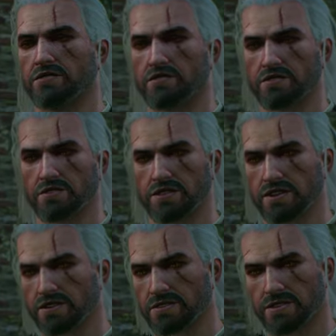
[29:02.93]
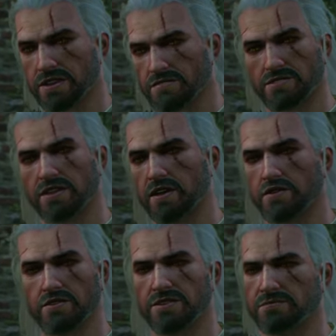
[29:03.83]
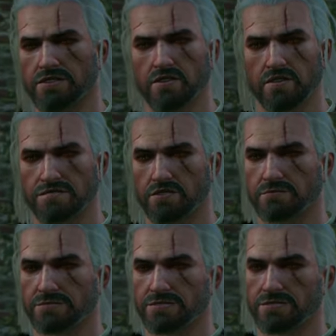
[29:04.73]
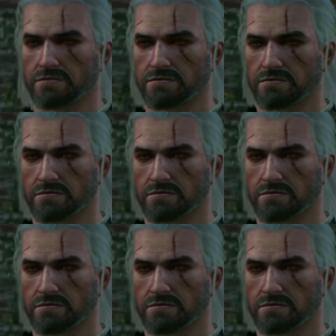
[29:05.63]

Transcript: The sooner you start thinking of it that way, the better off you'll be.